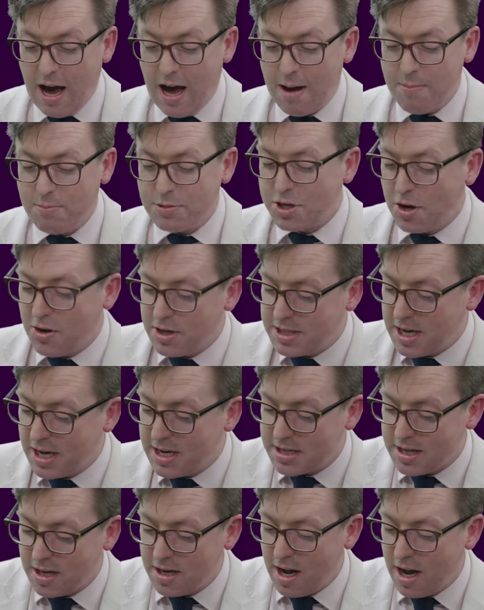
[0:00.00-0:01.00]
man. So you
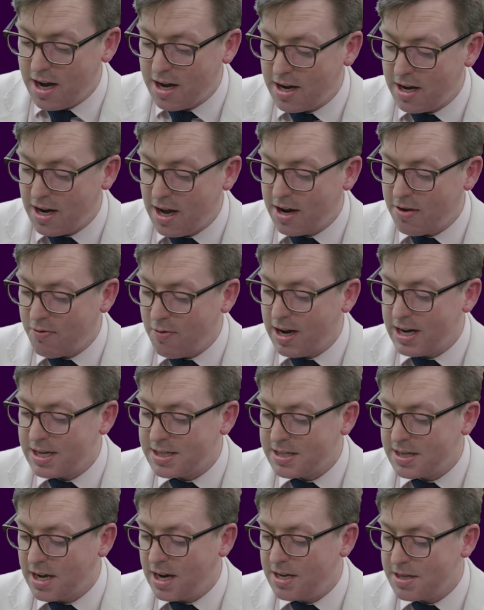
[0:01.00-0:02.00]
said, like real
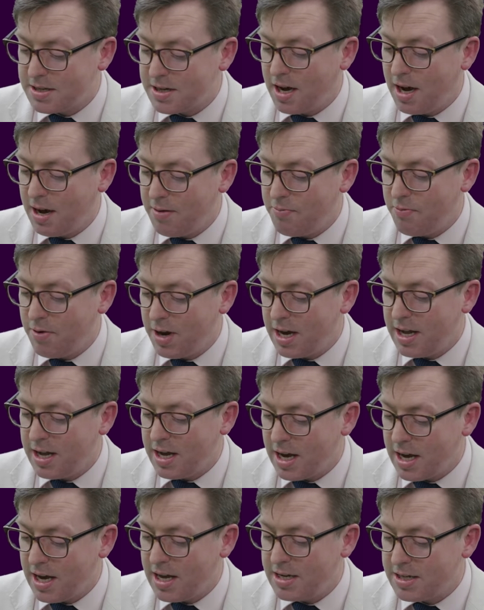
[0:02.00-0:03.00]
estate, I'm
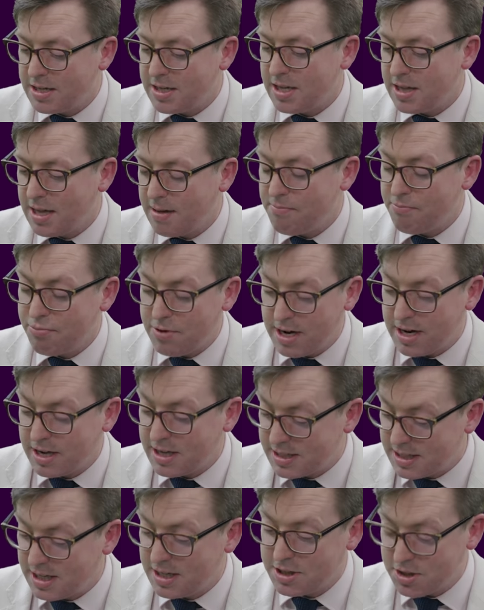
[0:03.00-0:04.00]
really into them
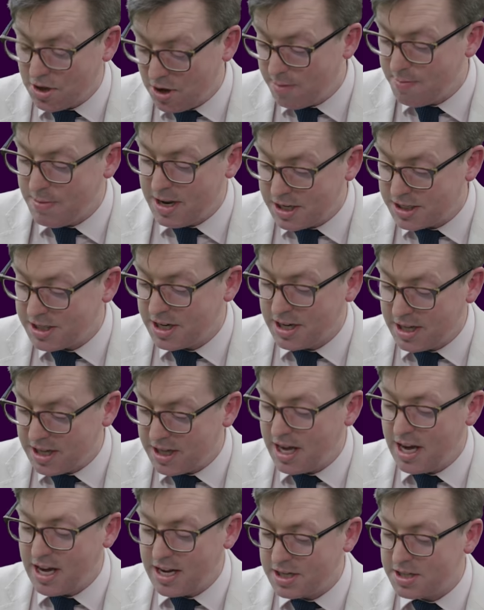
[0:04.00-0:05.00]
bricks, and so you mentioned
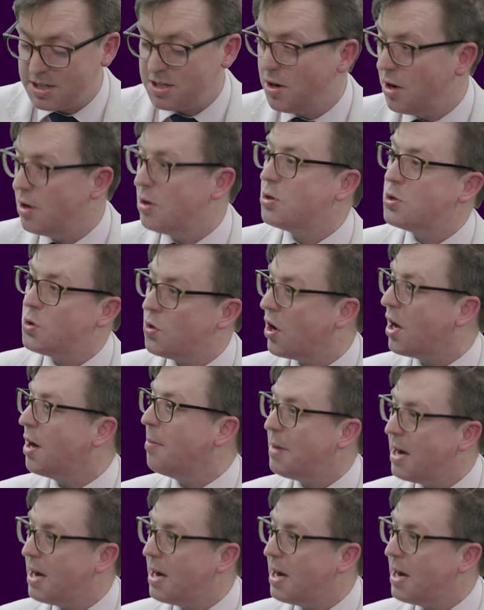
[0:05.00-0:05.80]
that, you know, you're talking